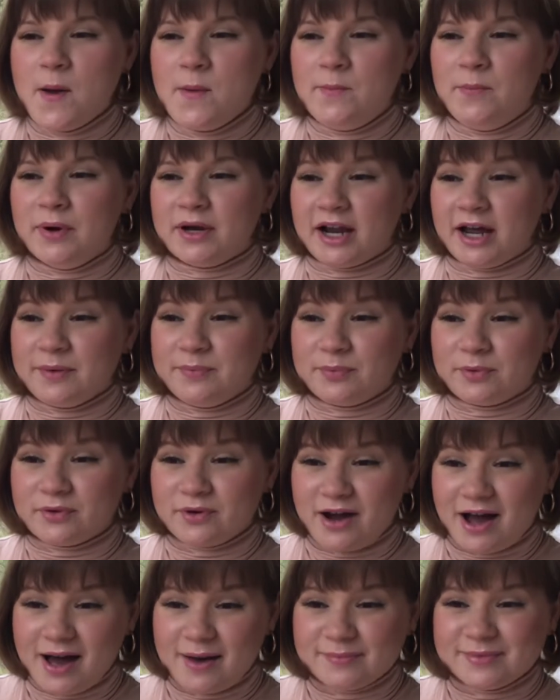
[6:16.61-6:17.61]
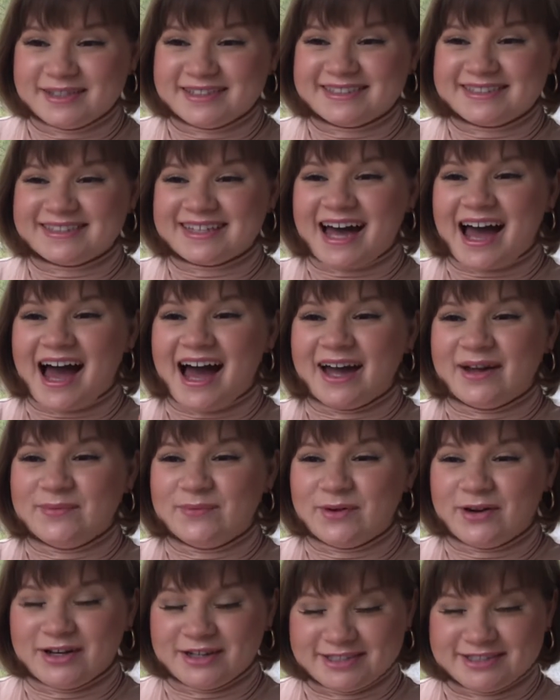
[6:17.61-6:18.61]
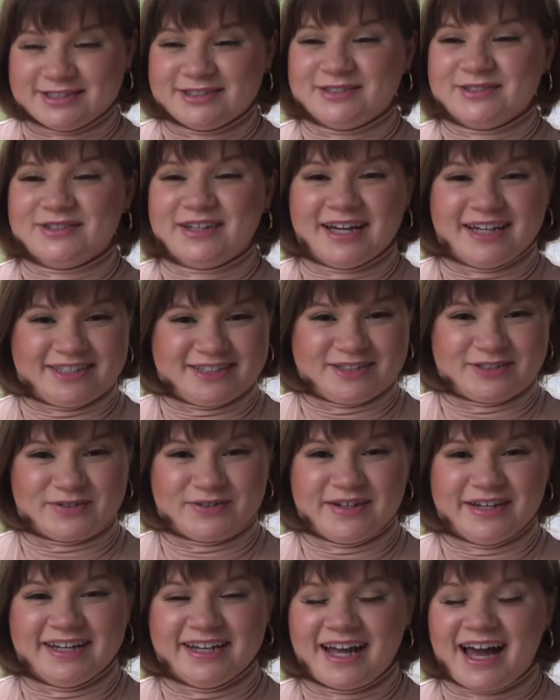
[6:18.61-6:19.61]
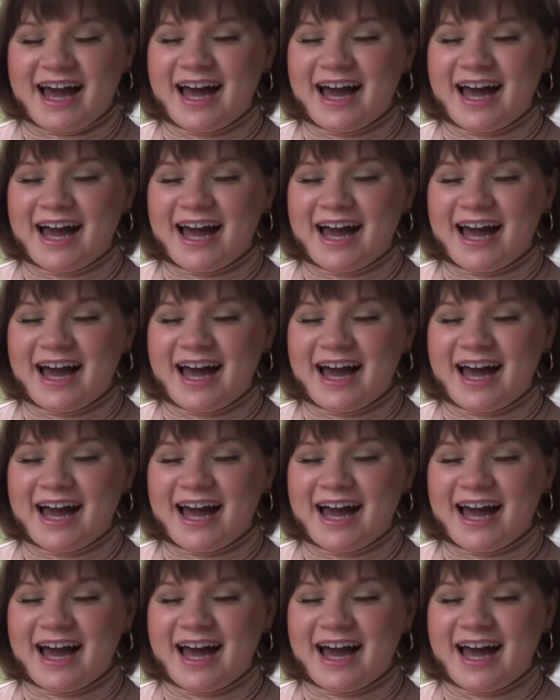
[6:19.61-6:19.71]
but I promise I want to get to it.